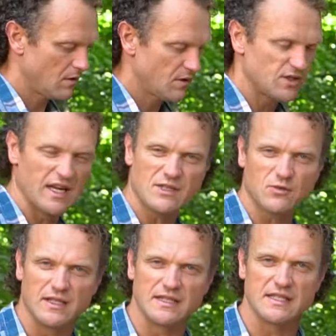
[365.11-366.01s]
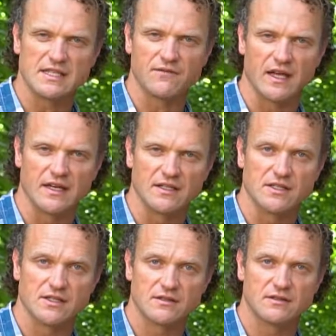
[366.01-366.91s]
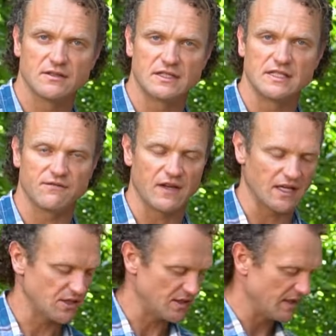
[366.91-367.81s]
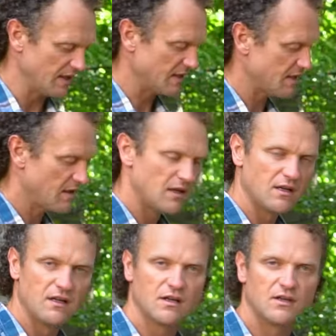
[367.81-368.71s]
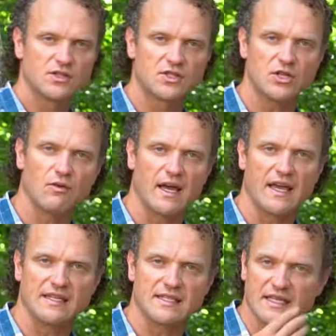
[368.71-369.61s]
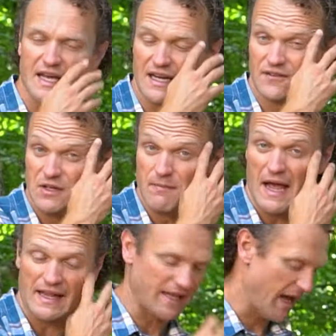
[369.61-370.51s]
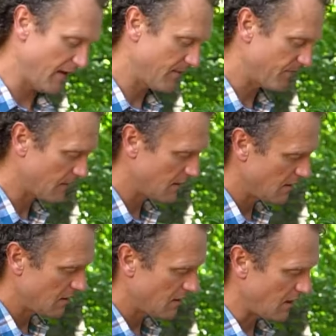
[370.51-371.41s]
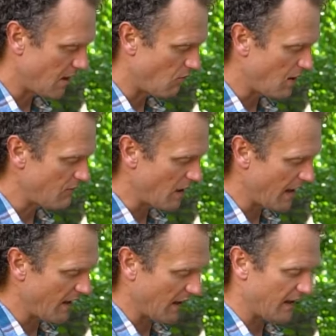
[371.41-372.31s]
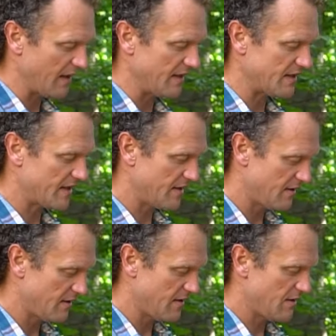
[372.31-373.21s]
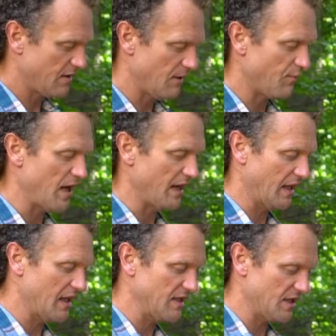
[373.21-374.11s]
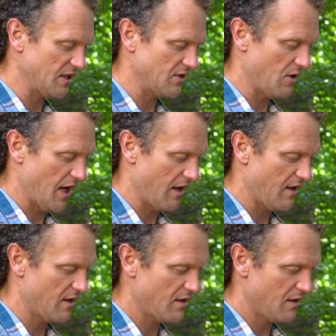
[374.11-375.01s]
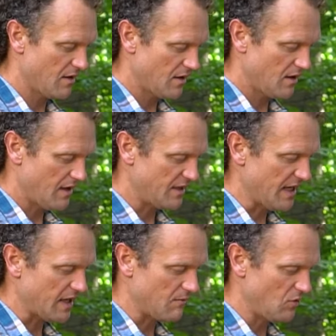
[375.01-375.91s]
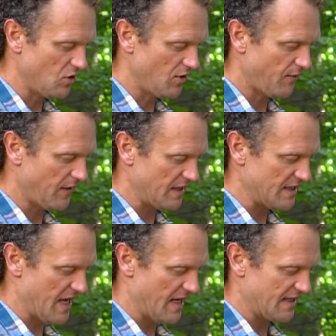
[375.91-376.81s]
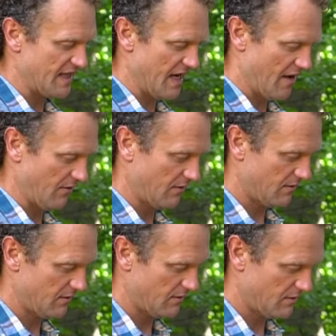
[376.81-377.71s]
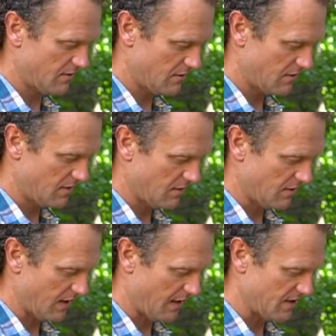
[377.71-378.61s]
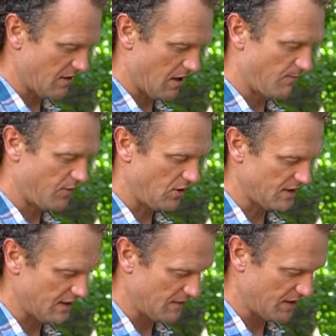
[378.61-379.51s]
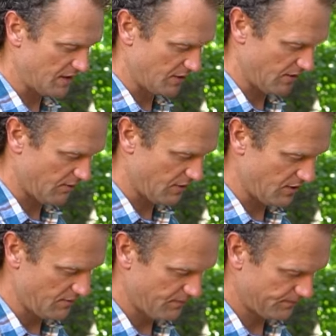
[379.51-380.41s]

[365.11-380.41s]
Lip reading: So that's one of the disadvantages of this. There's 2 ways to kind of combat that. One way is, and probably the easiest way, is I can move these knots down. Okay, so I'll pull some material through.